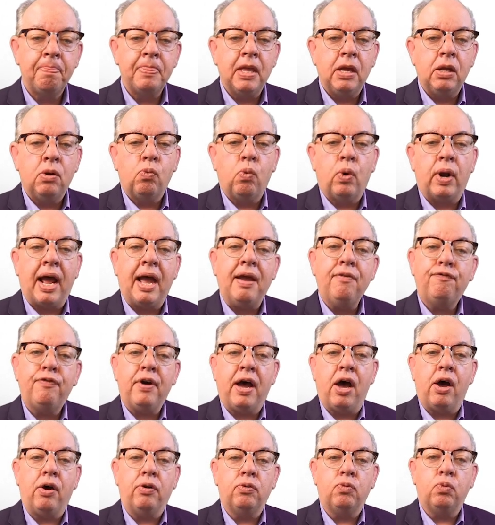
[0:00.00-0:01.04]
what I
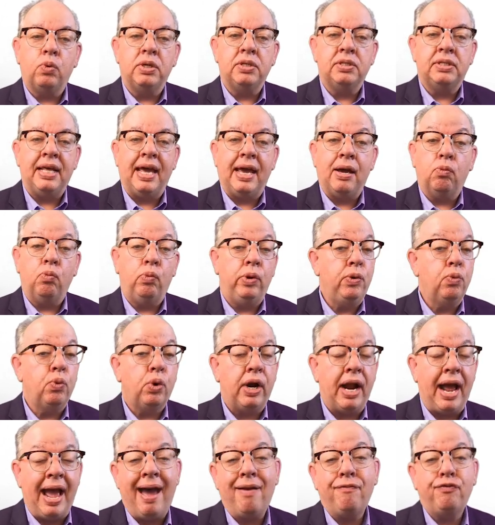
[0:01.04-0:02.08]
found was that we were
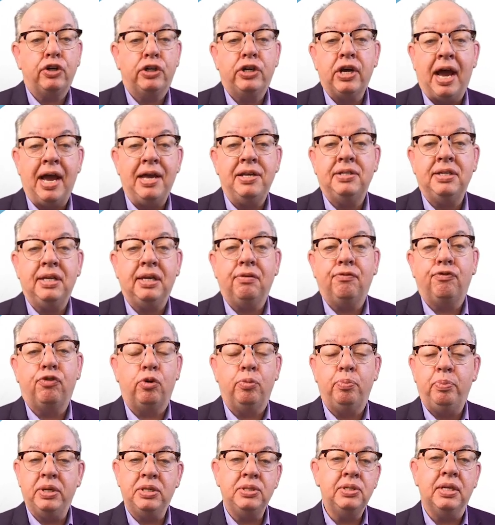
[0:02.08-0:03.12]
advertising for
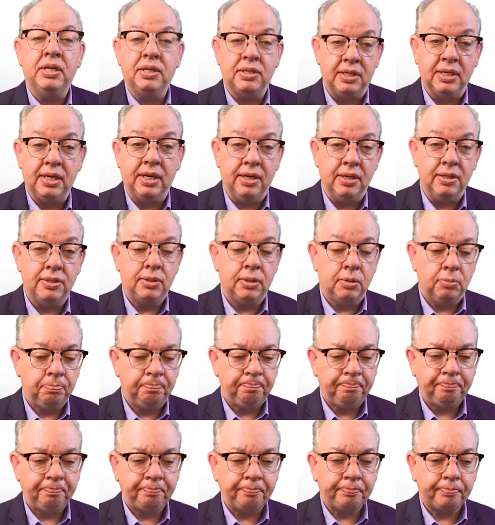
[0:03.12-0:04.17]
businesses
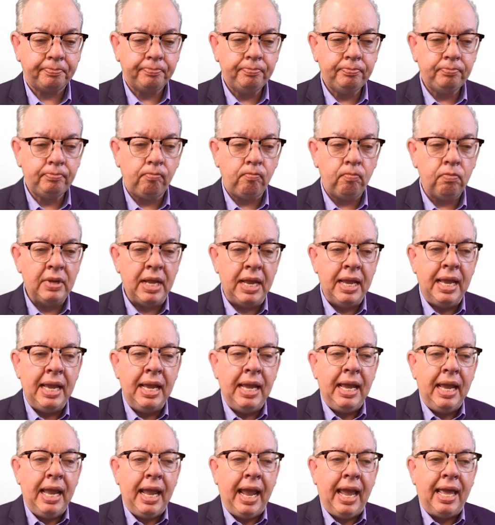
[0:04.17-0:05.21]

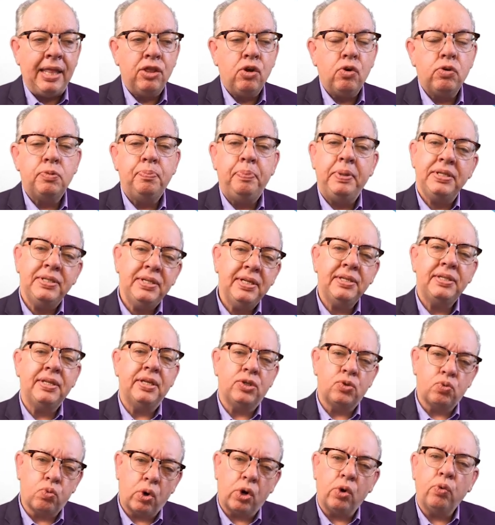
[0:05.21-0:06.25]
and those businesses
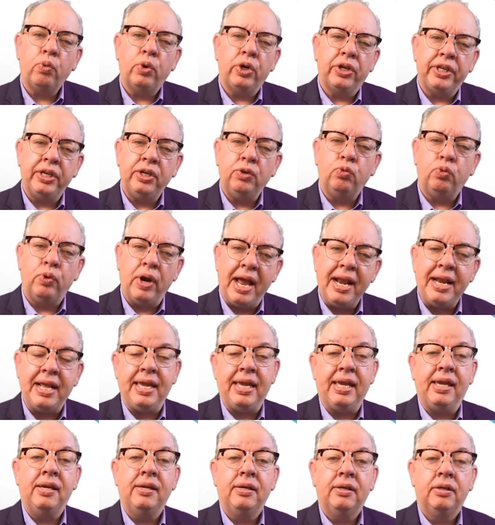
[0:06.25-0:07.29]
weren't really
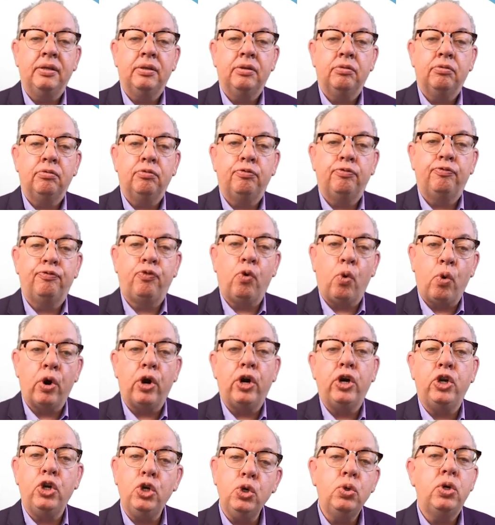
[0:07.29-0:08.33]
ready for
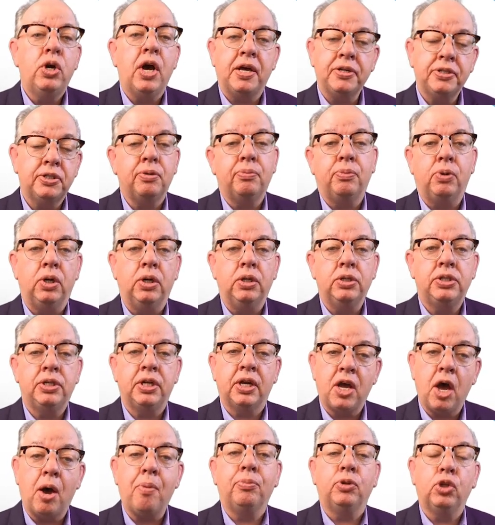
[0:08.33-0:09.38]
new customers to
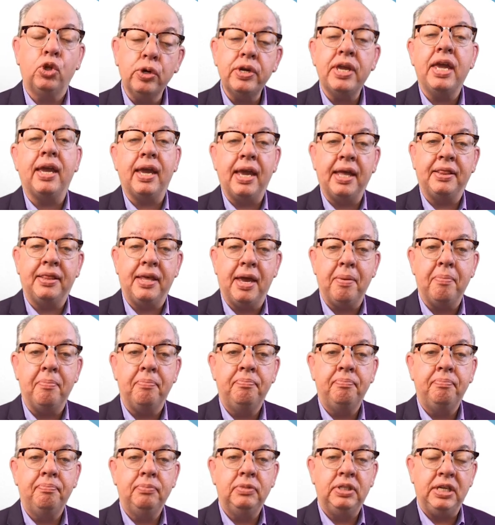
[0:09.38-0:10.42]
come looking at them
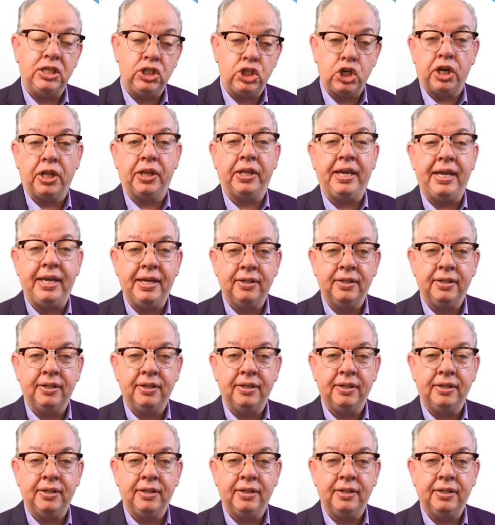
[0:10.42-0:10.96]
digitally.